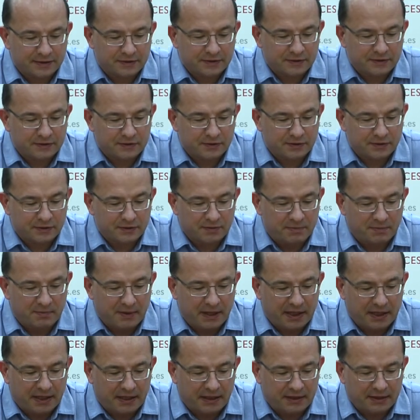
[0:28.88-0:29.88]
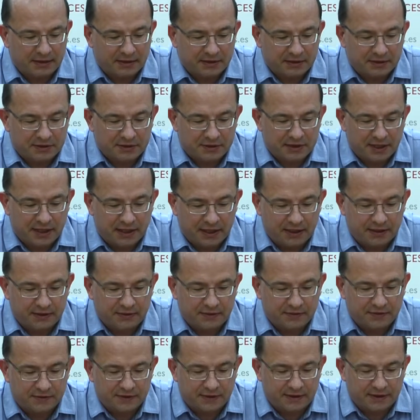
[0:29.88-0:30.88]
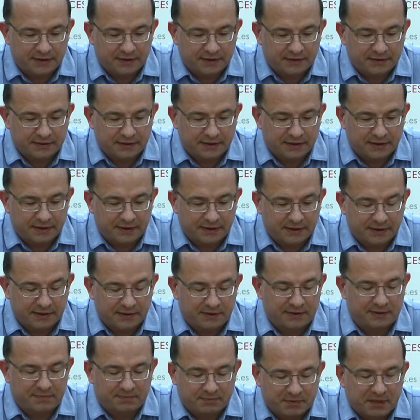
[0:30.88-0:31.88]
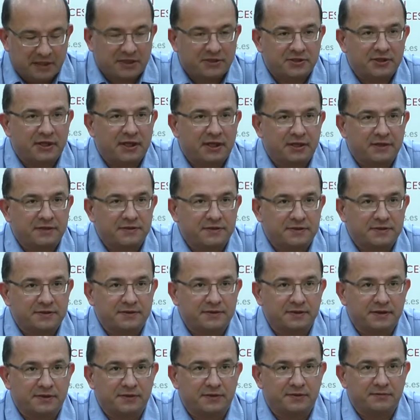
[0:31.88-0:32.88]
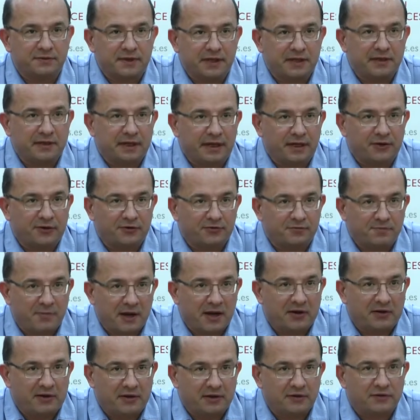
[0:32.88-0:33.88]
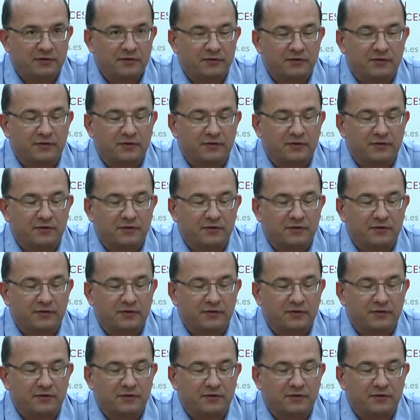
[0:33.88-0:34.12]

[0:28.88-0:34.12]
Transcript: So the main changes are the big changes, the decline of marriage.